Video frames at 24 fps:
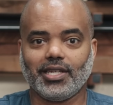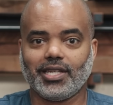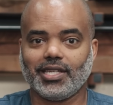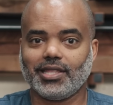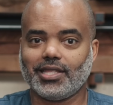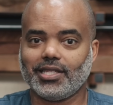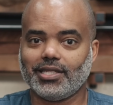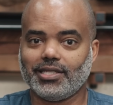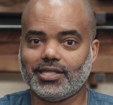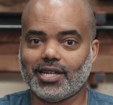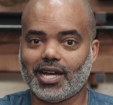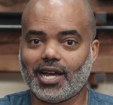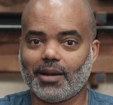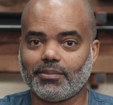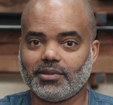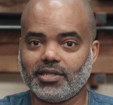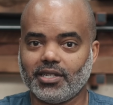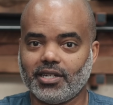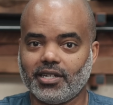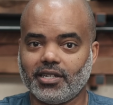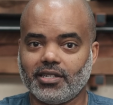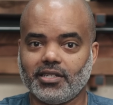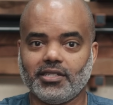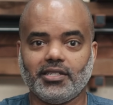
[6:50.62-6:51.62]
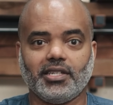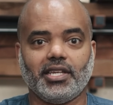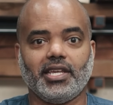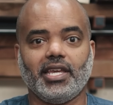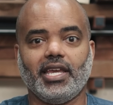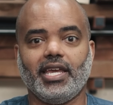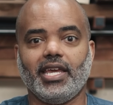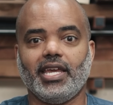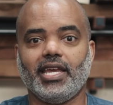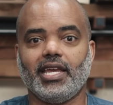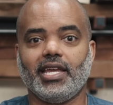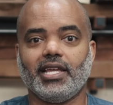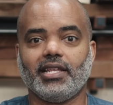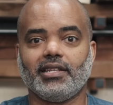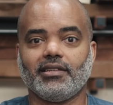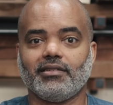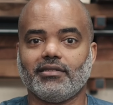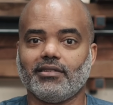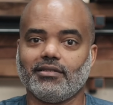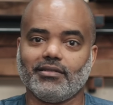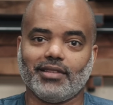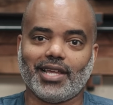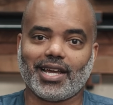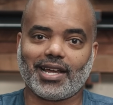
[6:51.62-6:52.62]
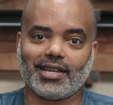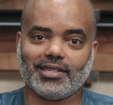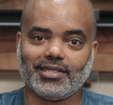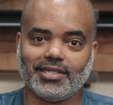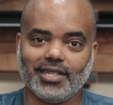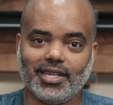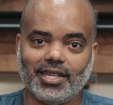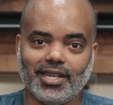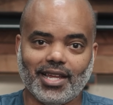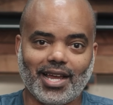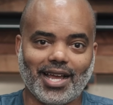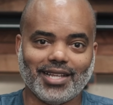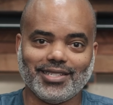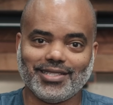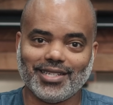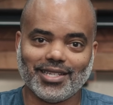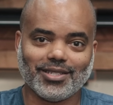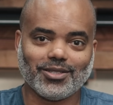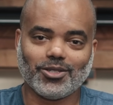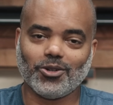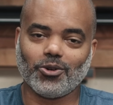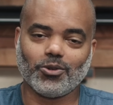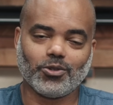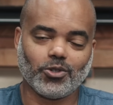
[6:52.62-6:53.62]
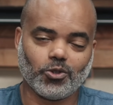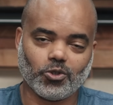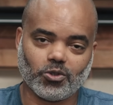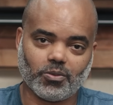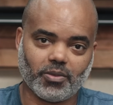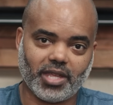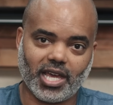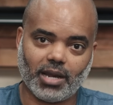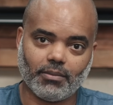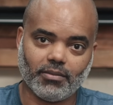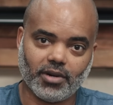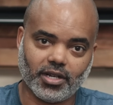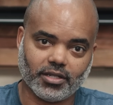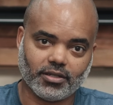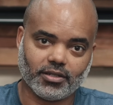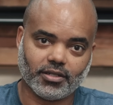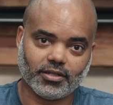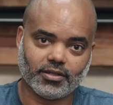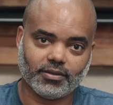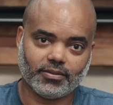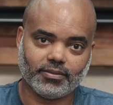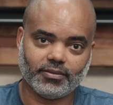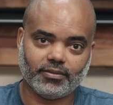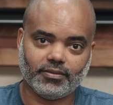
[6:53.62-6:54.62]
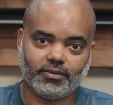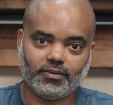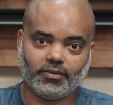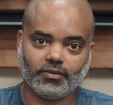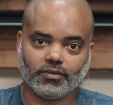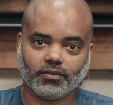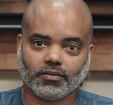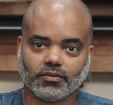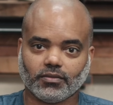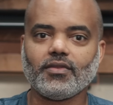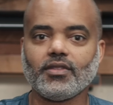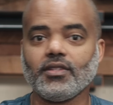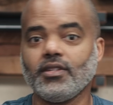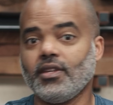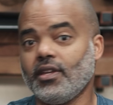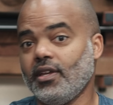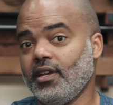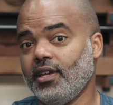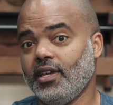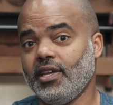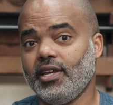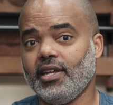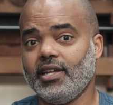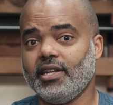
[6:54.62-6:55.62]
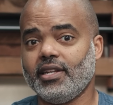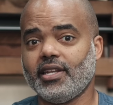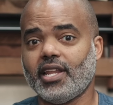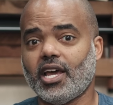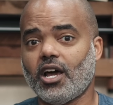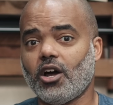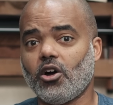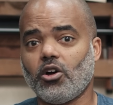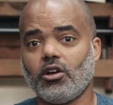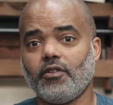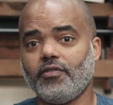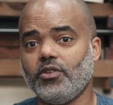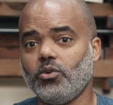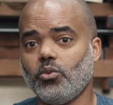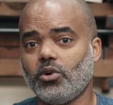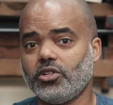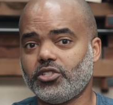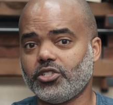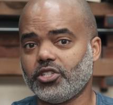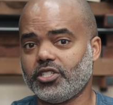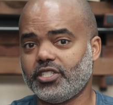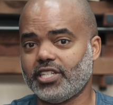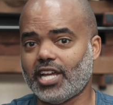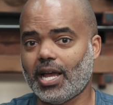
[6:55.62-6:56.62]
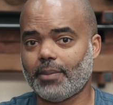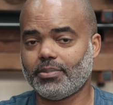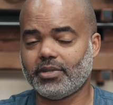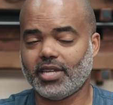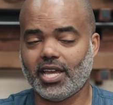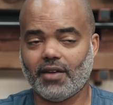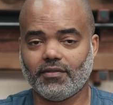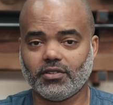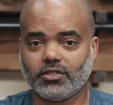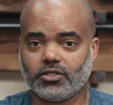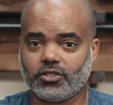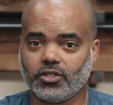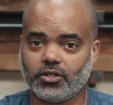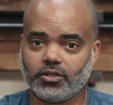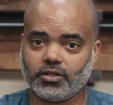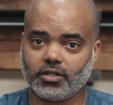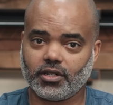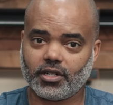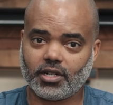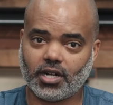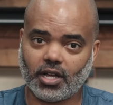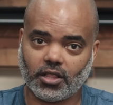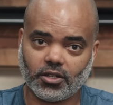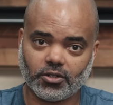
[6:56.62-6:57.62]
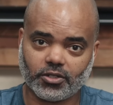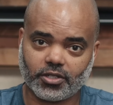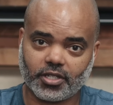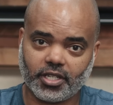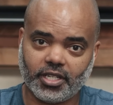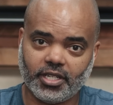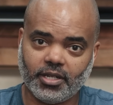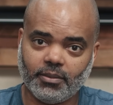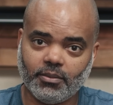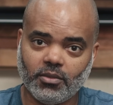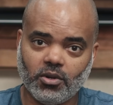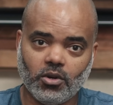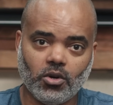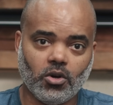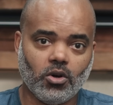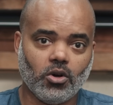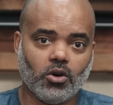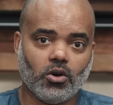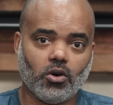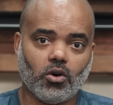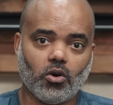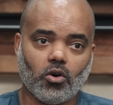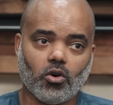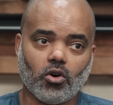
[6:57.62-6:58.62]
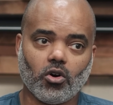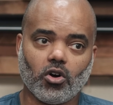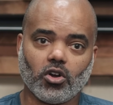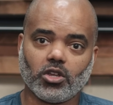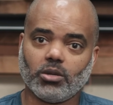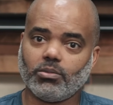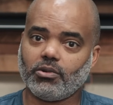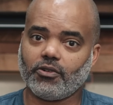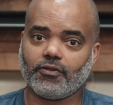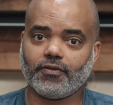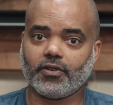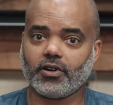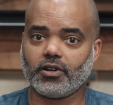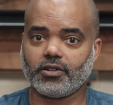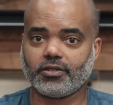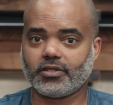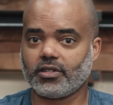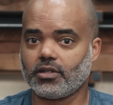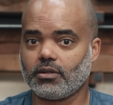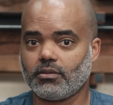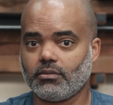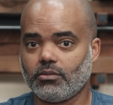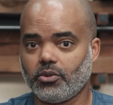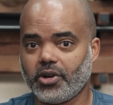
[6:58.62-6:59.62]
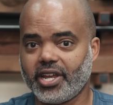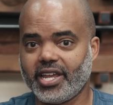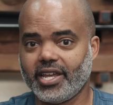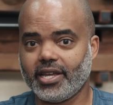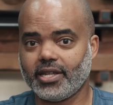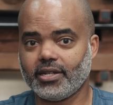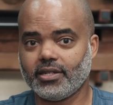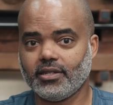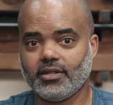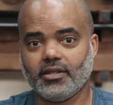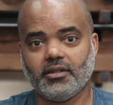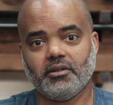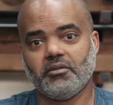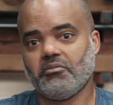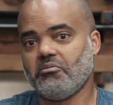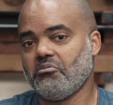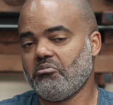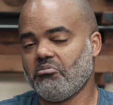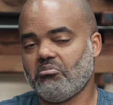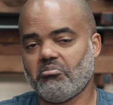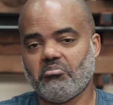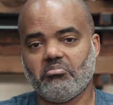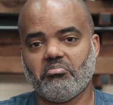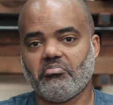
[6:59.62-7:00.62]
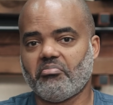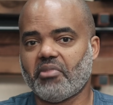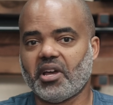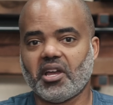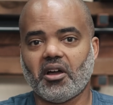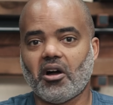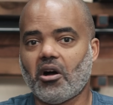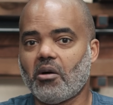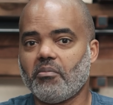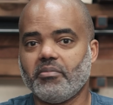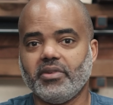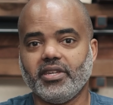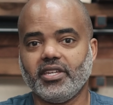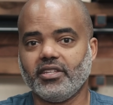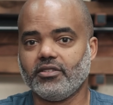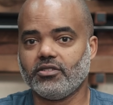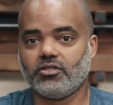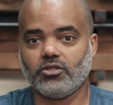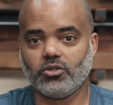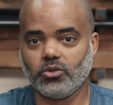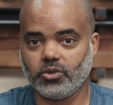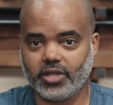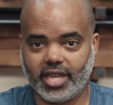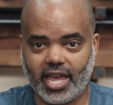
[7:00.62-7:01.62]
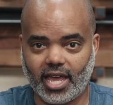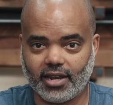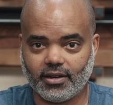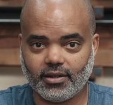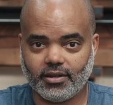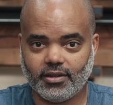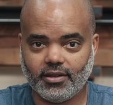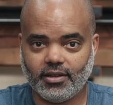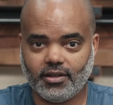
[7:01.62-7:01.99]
they get the job done, and like I said, I just don't use them that much. Now, if you want your shop to have a certain color scheme or you prefer a certain brand, by all means do that.